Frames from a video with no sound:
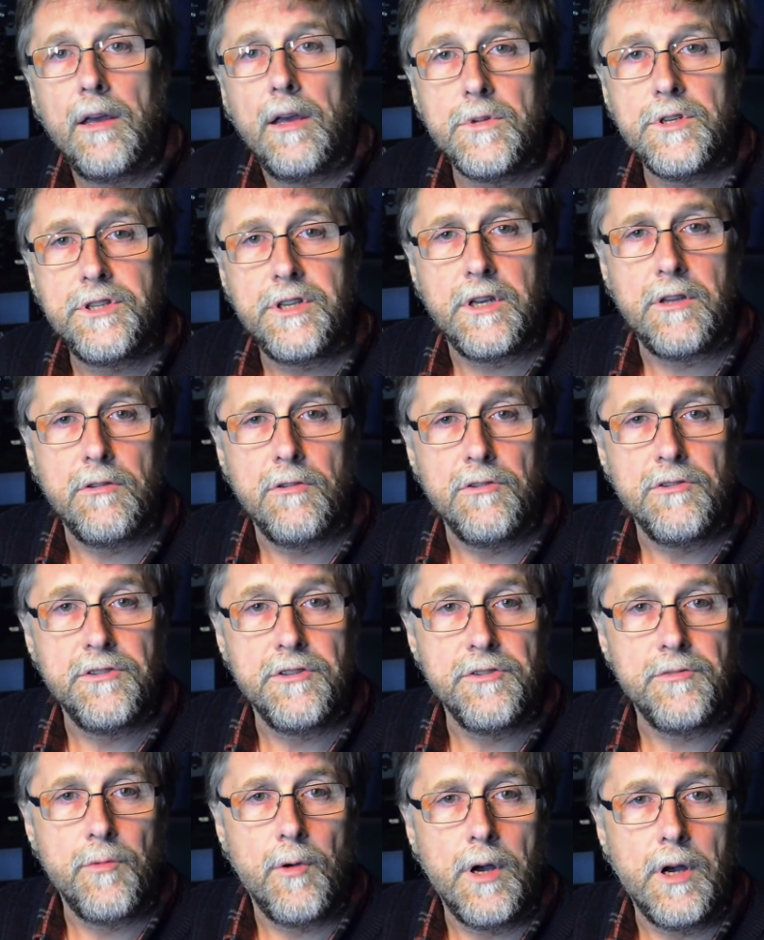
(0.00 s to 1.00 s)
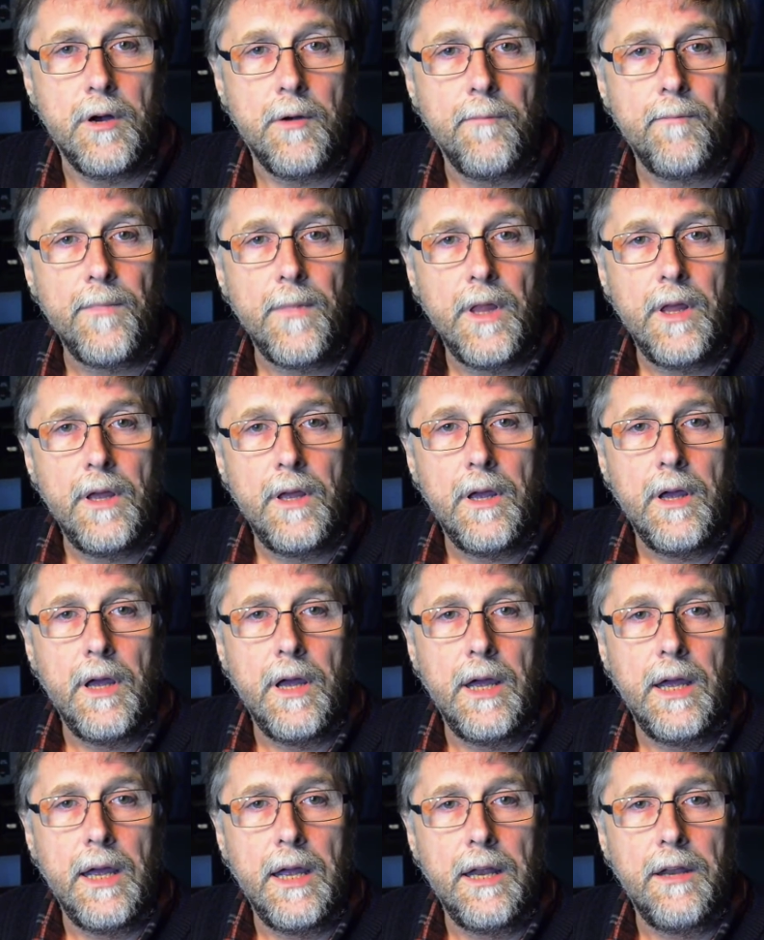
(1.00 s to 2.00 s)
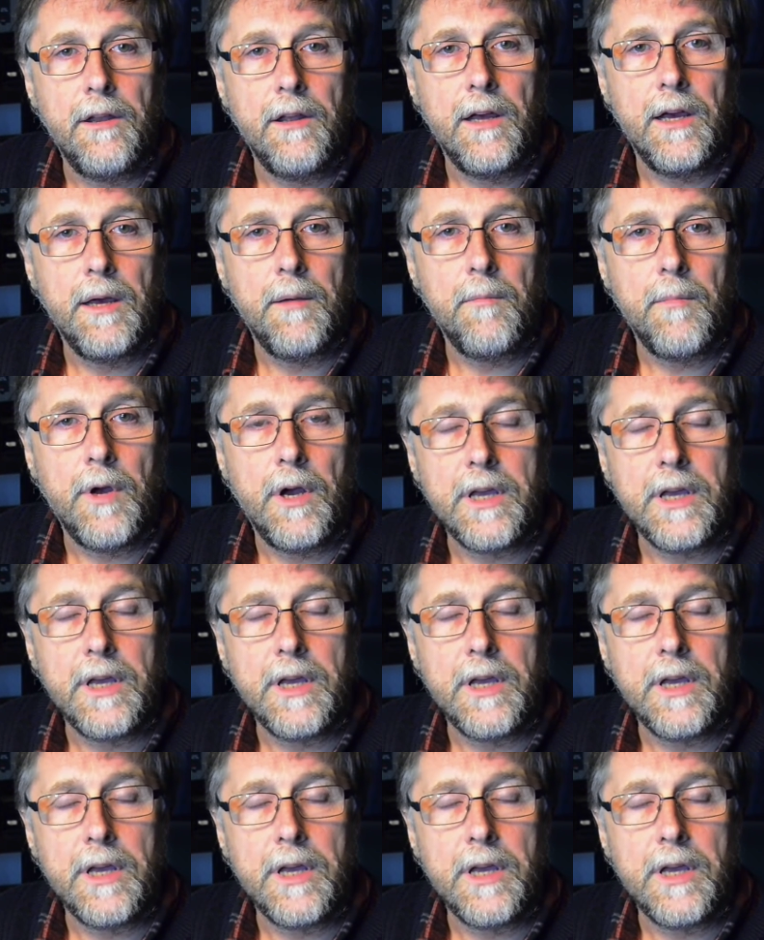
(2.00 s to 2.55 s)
signals as well. And um,